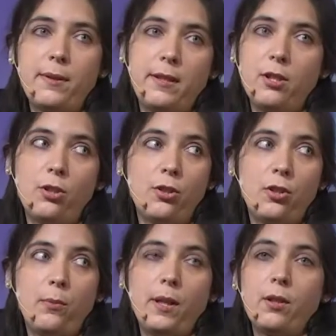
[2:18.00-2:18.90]
to
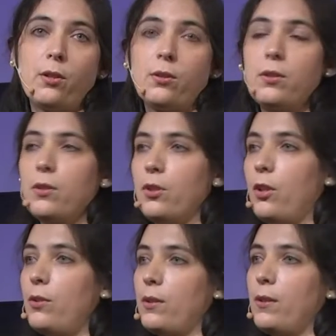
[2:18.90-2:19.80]

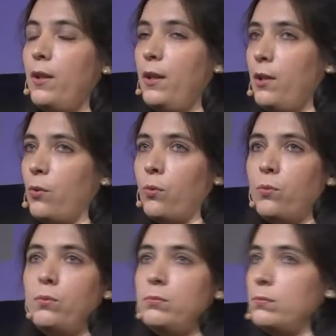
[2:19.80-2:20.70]
understand the knowledge
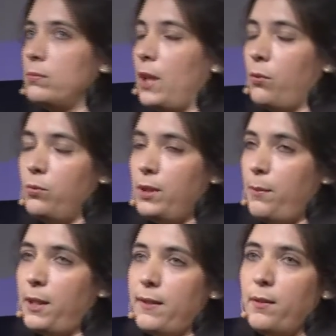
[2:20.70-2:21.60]
base
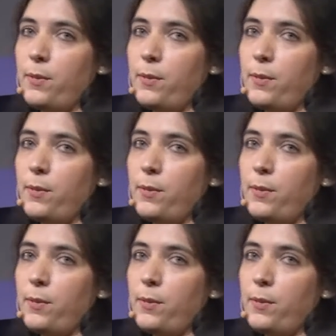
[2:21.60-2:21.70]
better.